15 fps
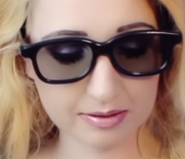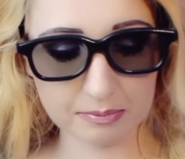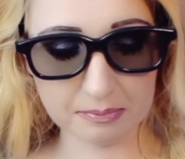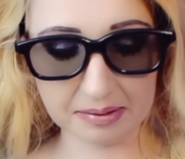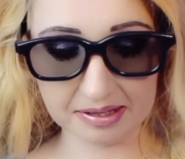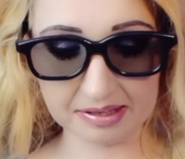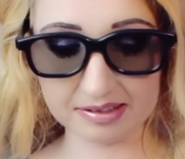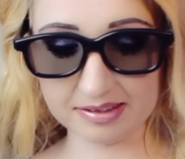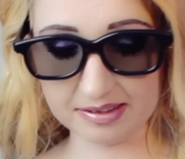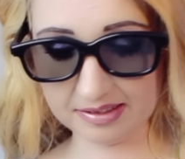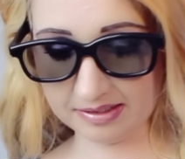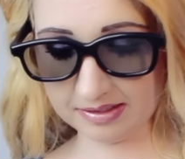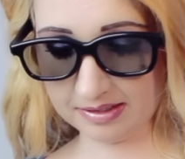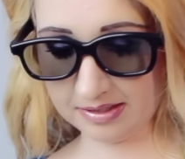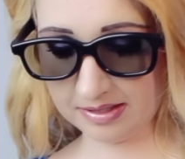with,
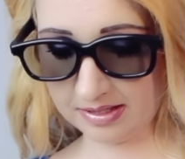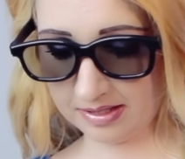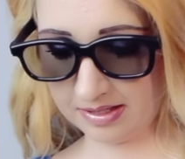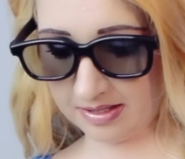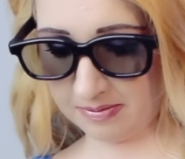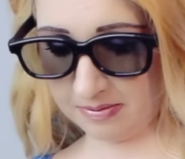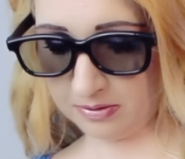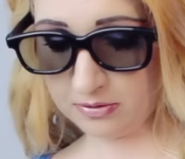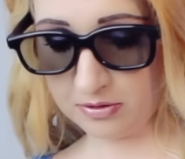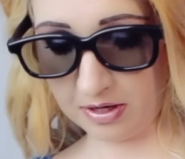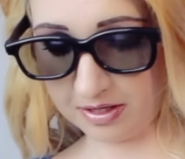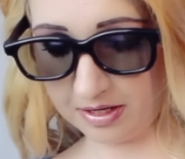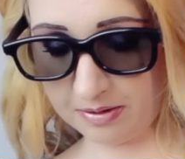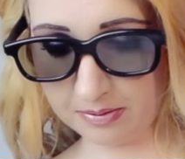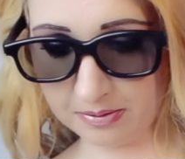
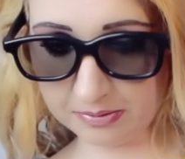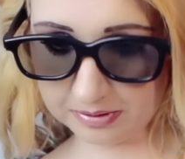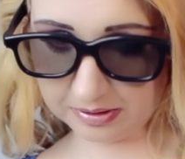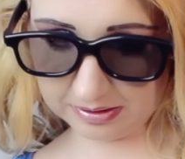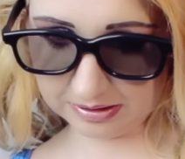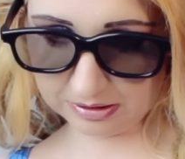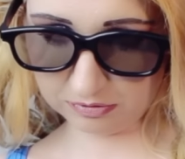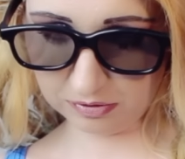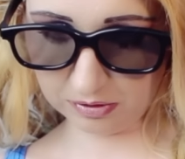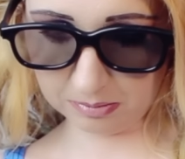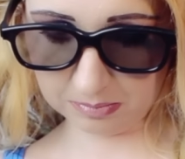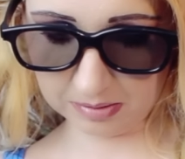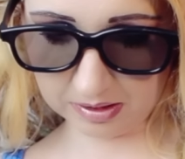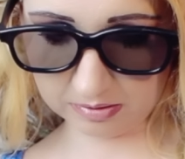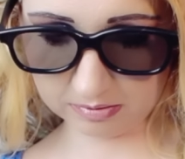god, how old is this
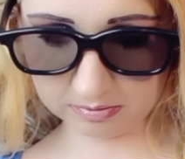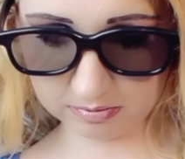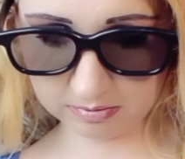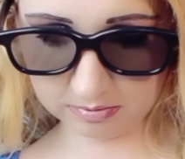film now?